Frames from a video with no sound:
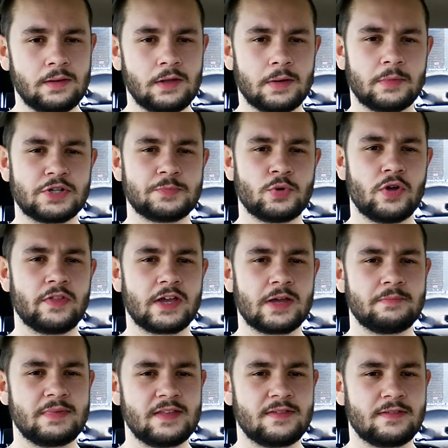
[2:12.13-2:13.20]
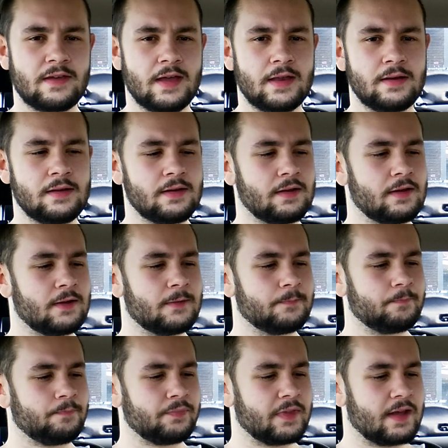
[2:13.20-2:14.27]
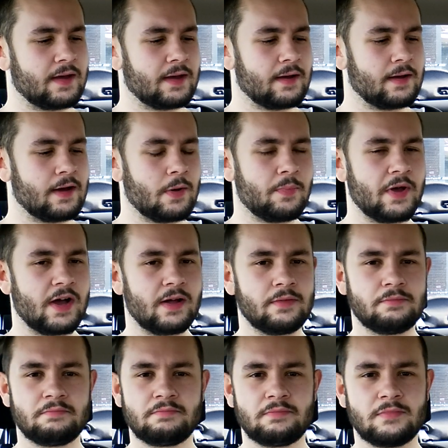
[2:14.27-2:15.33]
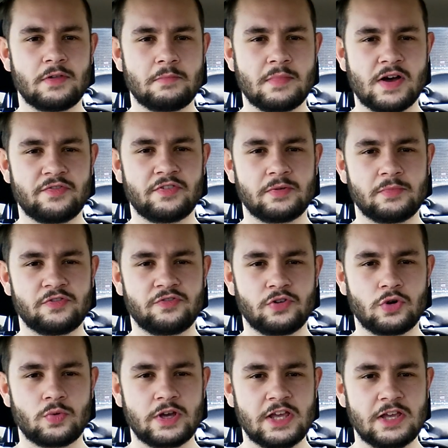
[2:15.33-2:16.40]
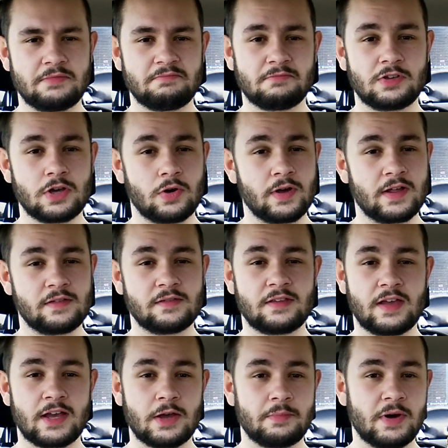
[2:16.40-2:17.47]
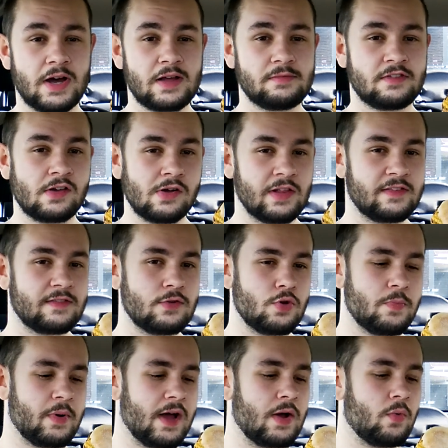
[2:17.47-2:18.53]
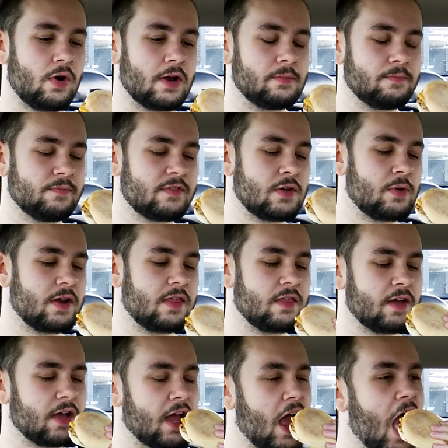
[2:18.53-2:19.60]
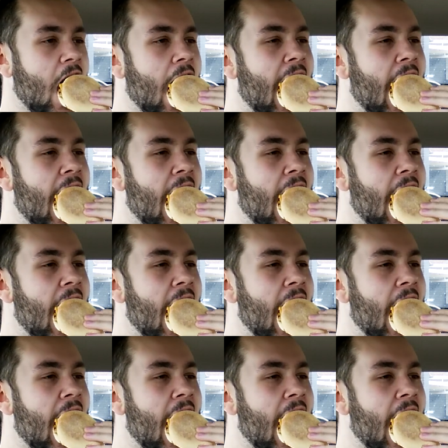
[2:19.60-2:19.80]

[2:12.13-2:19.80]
not much more that can be said about the muffin before we go ahead and take a bite. So let's do bite one and see what I think.